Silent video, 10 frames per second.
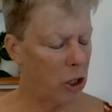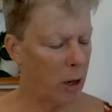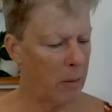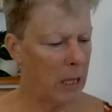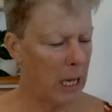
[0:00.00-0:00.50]

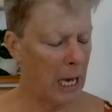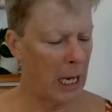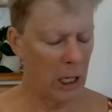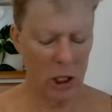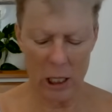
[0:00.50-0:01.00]
Show me the
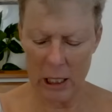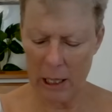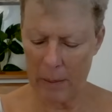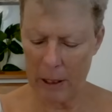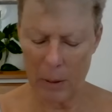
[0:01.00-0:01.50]
energies.
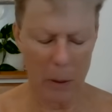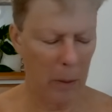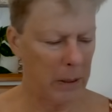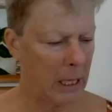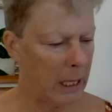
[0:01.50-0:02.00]
Something's
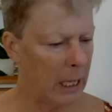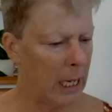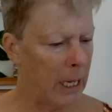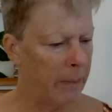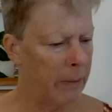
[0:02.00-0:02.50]
popped out
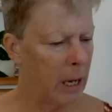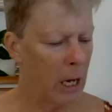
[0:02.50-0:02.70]
there.